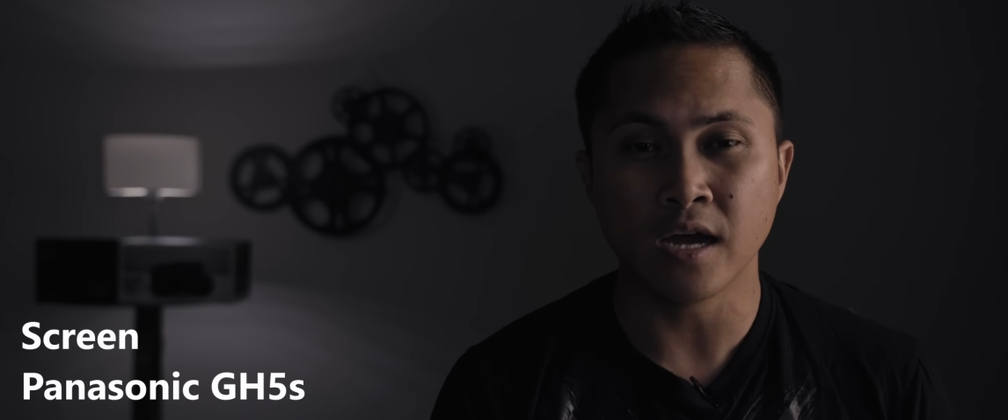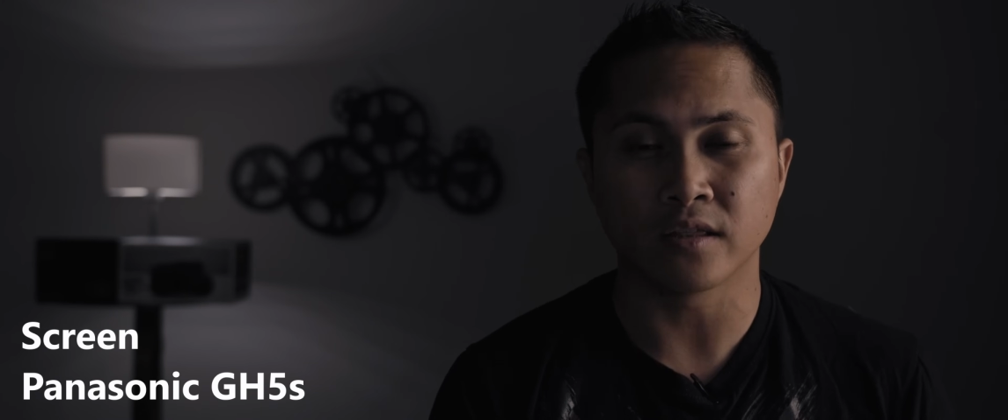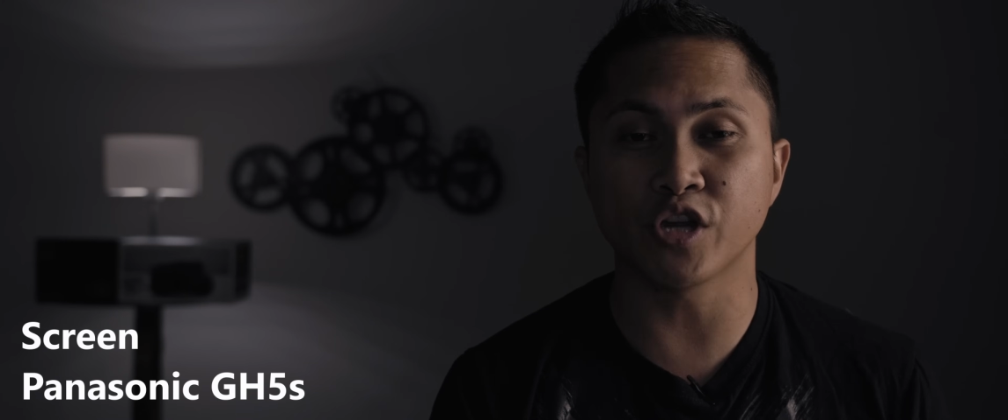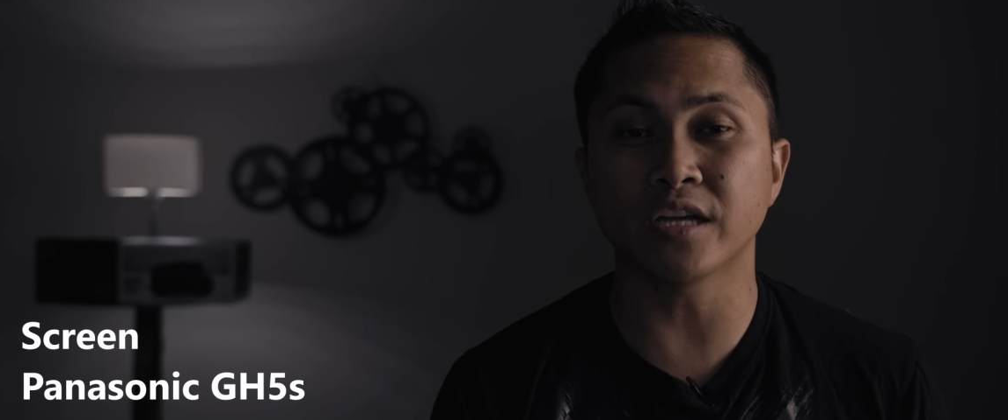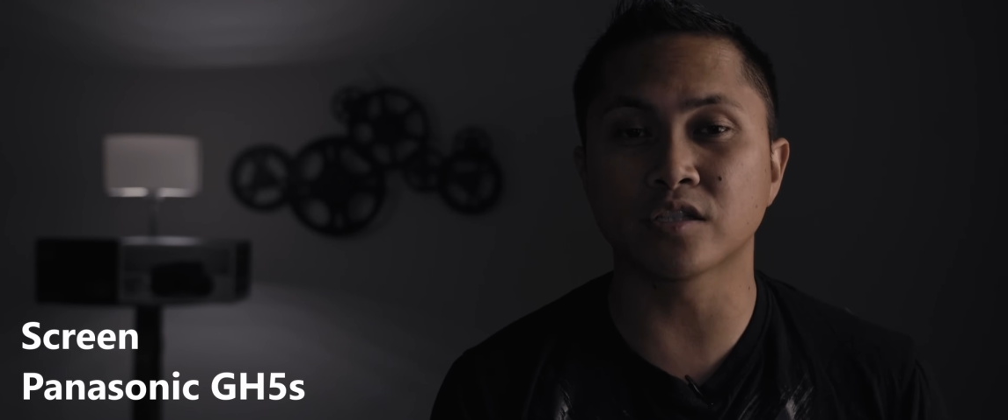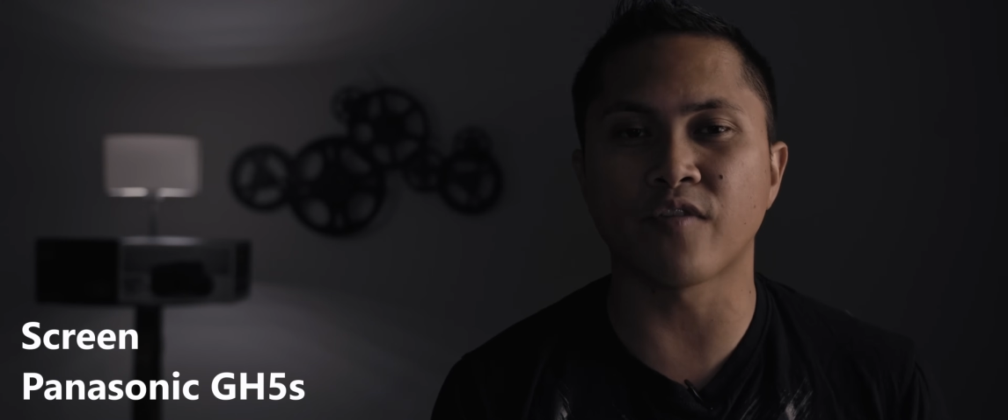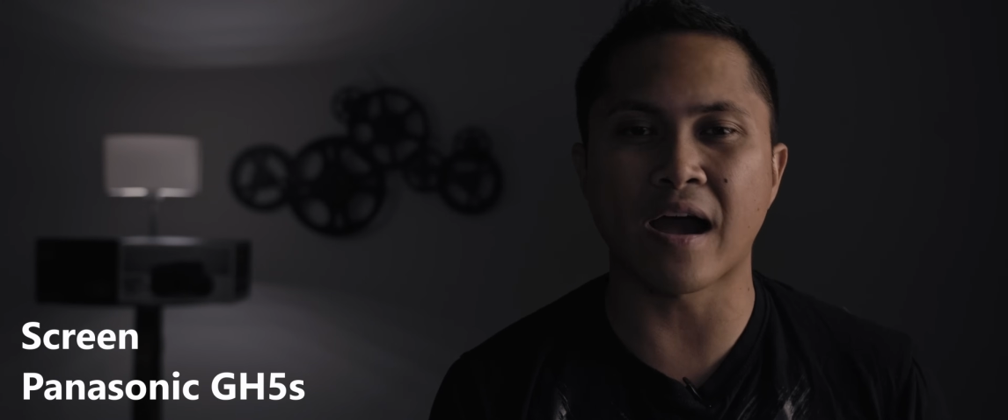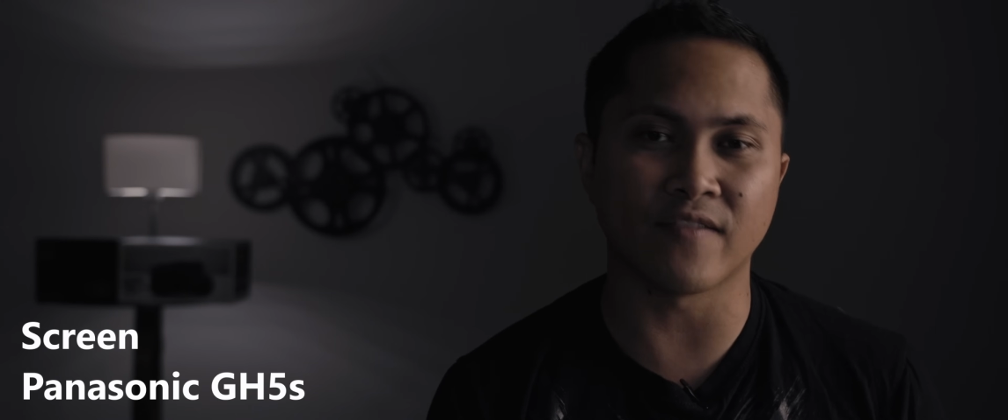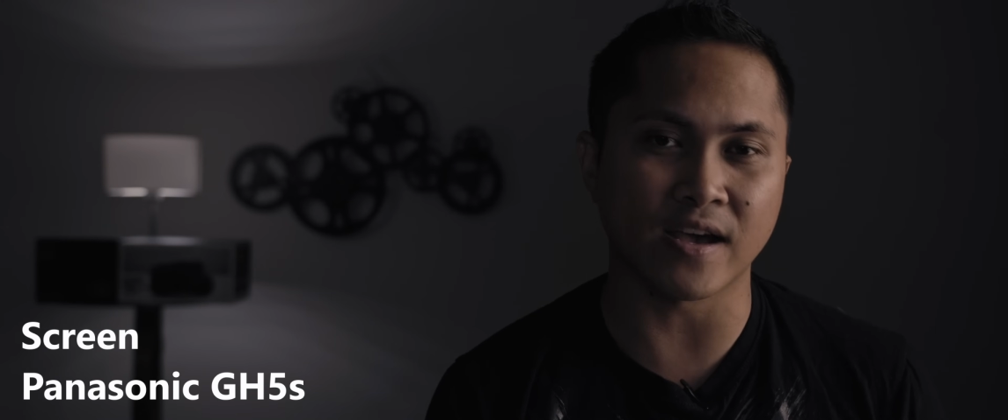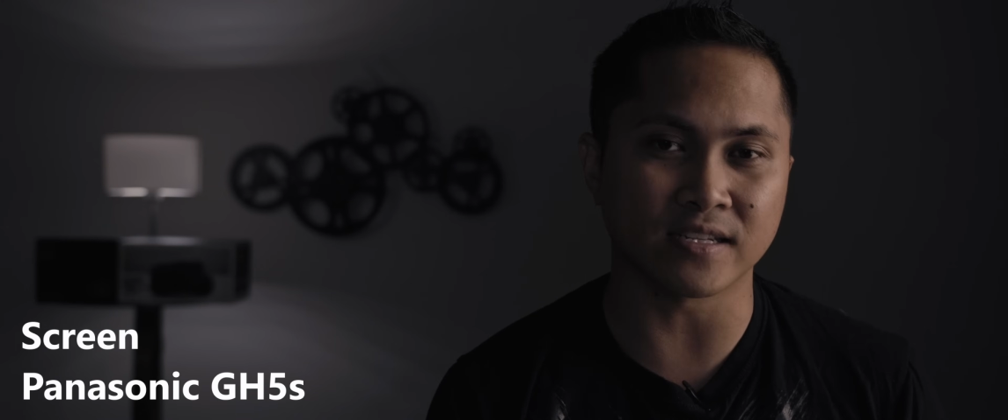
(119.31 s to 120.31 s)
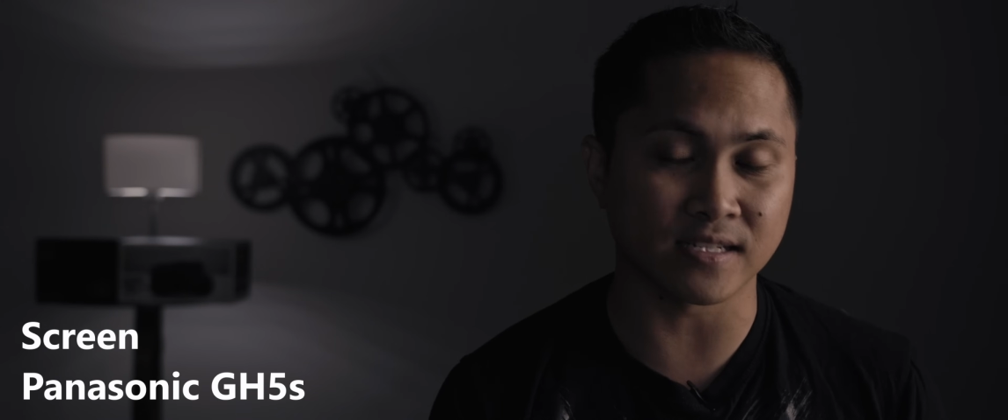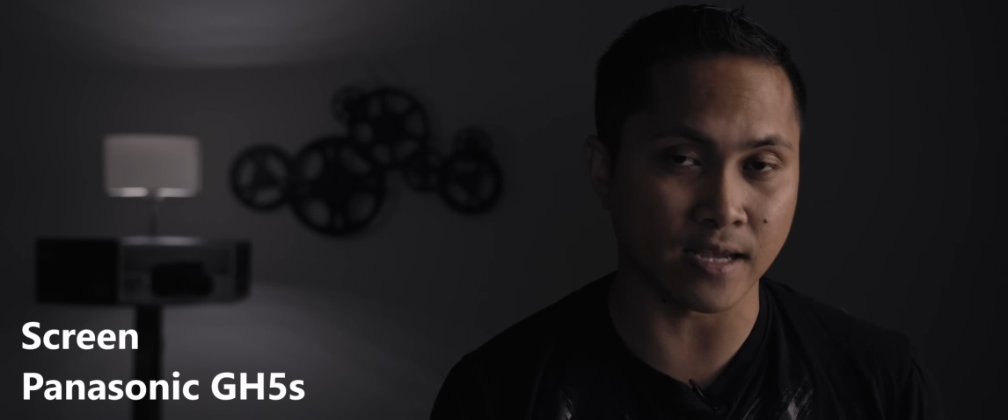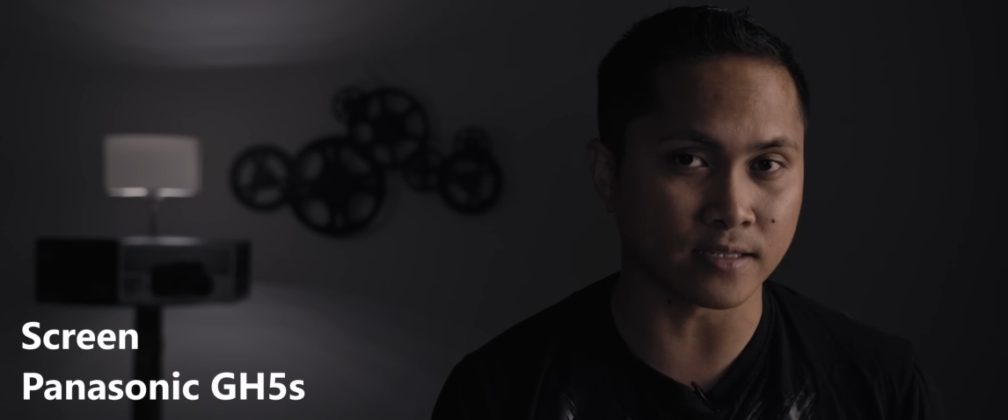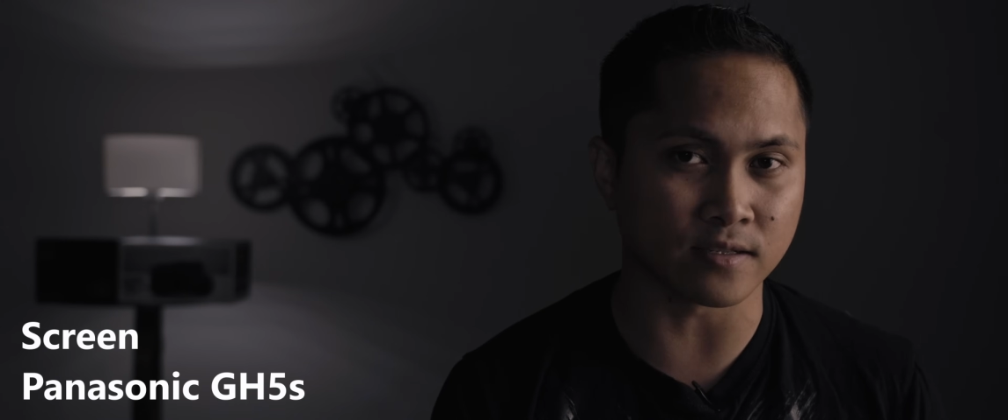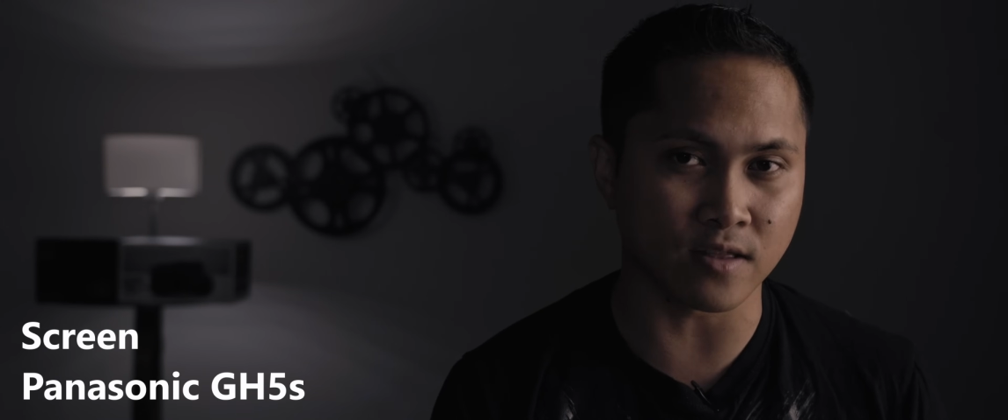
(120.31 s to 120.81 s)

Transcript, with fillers: GH5S takes